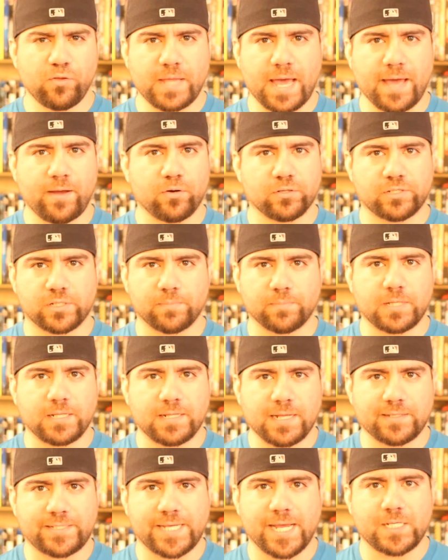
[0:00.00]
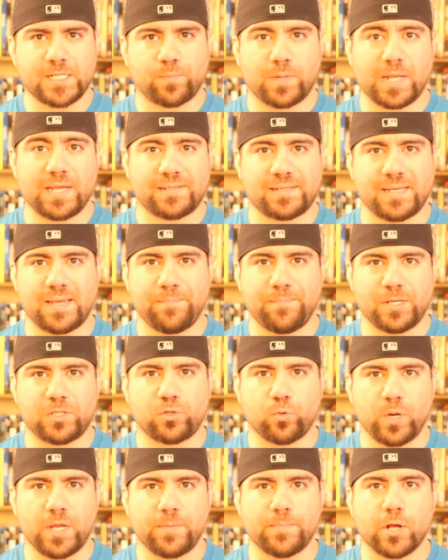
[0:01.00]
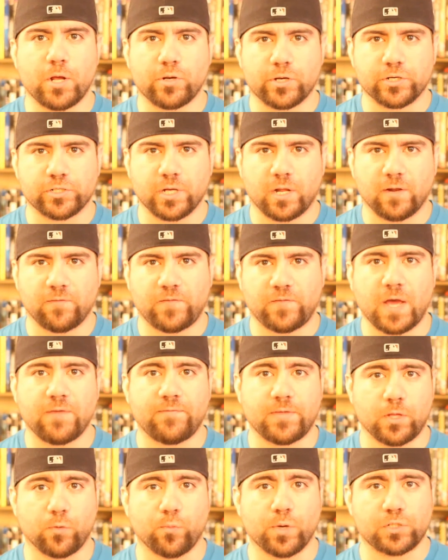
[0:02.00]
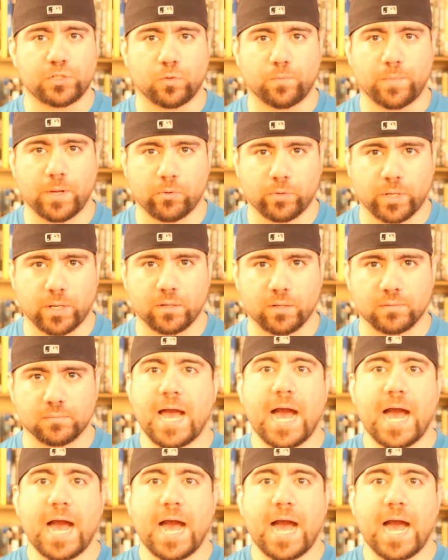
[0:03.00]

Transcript: that or something that takes place in between Metal Gear Solid five and the original Metal Gear.